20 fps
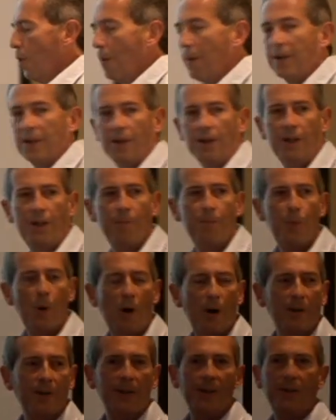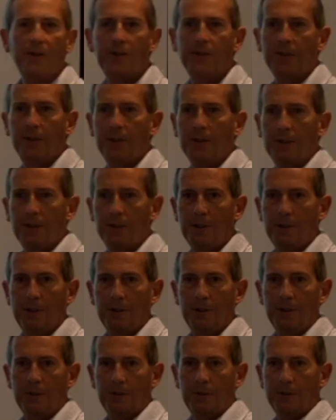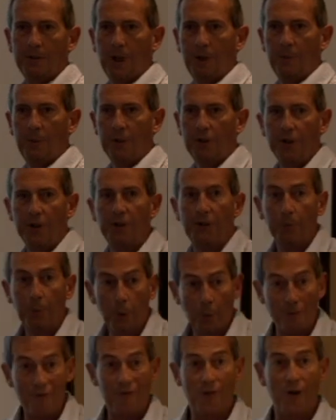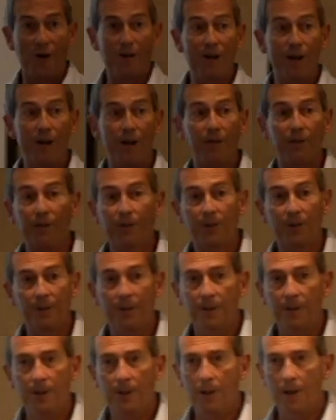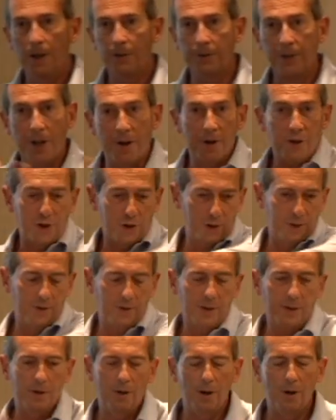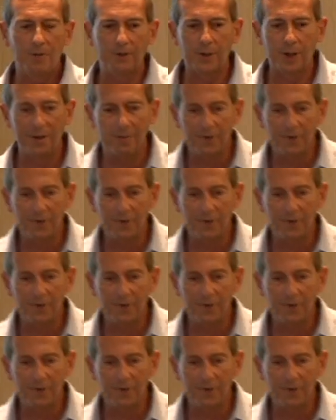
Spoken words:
where we can combine these. So produce portfolios, a notion of